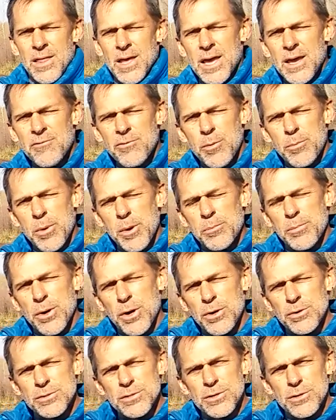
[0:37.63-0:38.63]
They have a
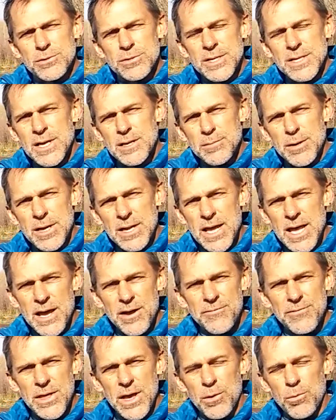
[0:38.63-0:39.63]
proposal to get about
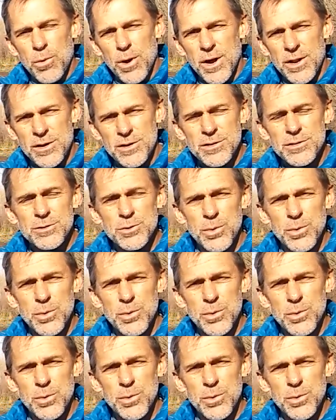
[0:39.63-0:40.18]
half that water,